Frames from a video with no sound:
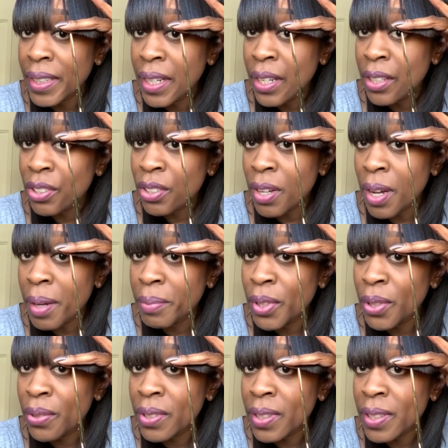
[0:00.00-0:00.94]
So I'm
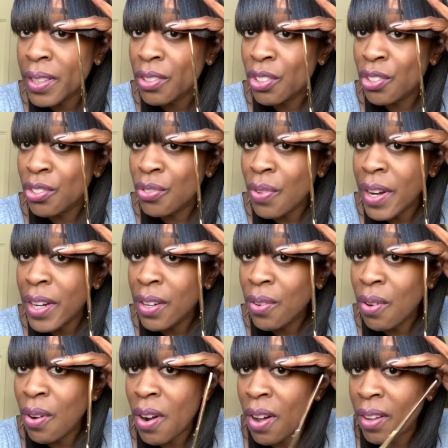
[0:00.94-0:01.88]
using this straight
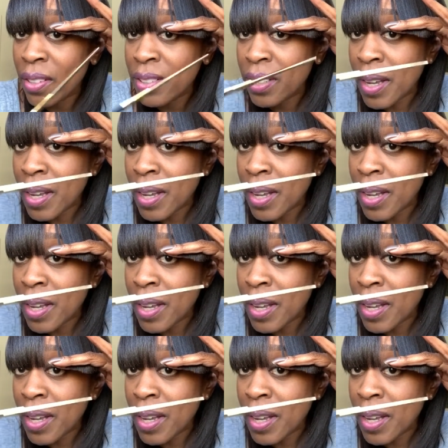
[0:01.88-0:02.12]
across.